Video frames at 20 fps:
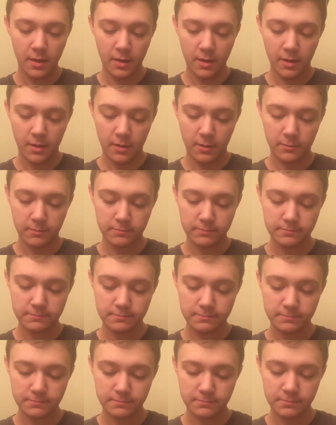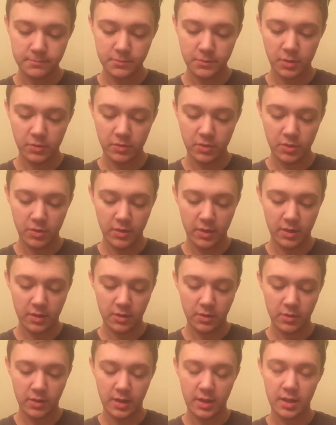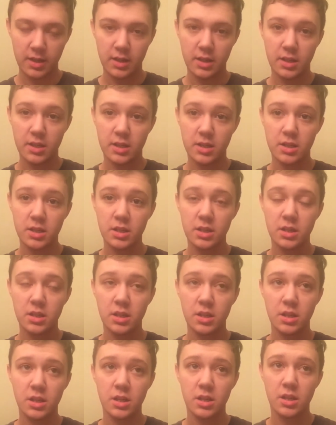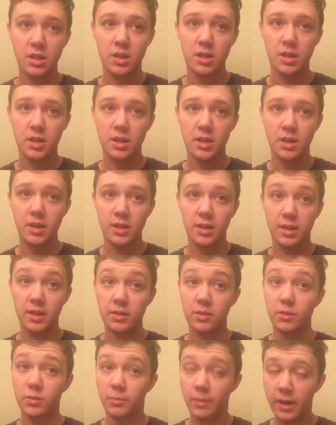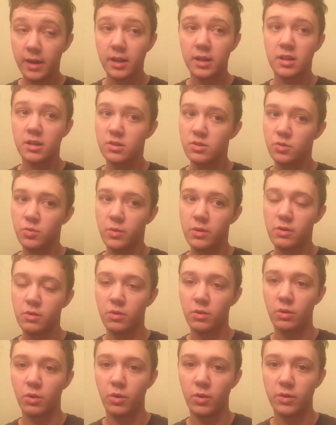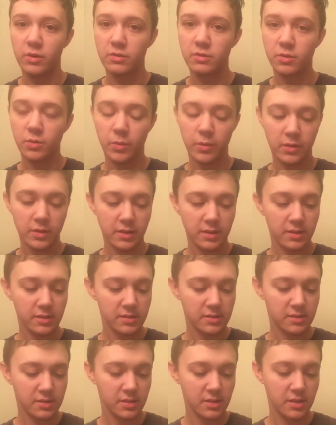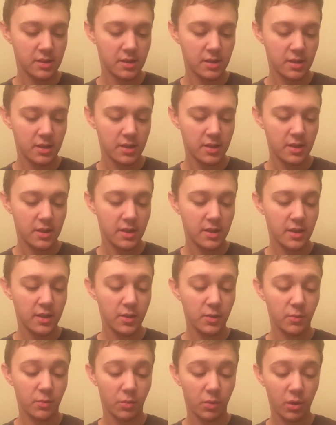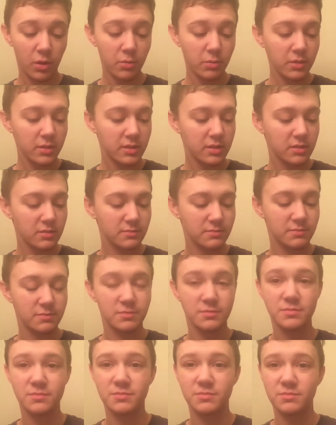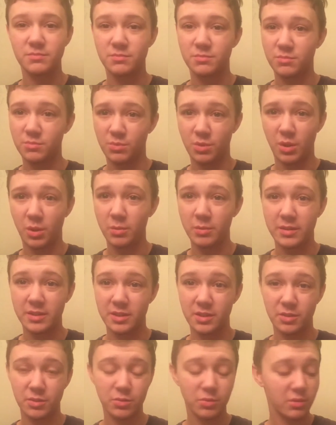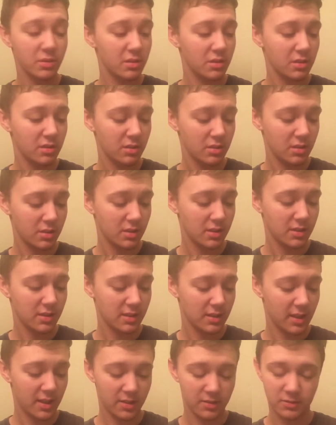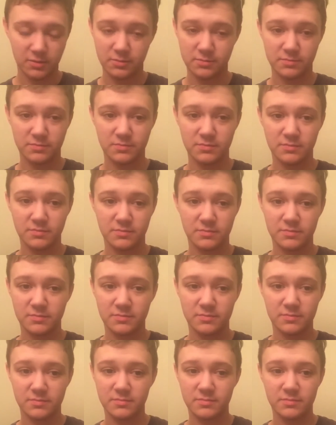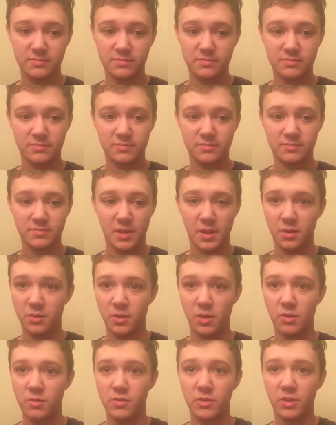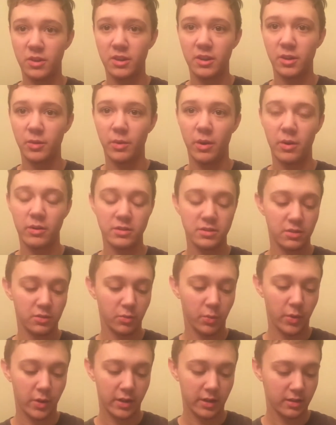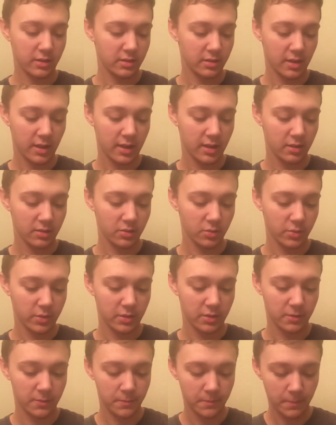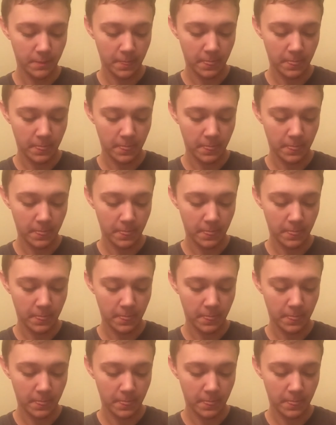I've heard that you need either packing underwear or harness for these. You probably do. I don't know if you could get away with just wearing it in tight underwear,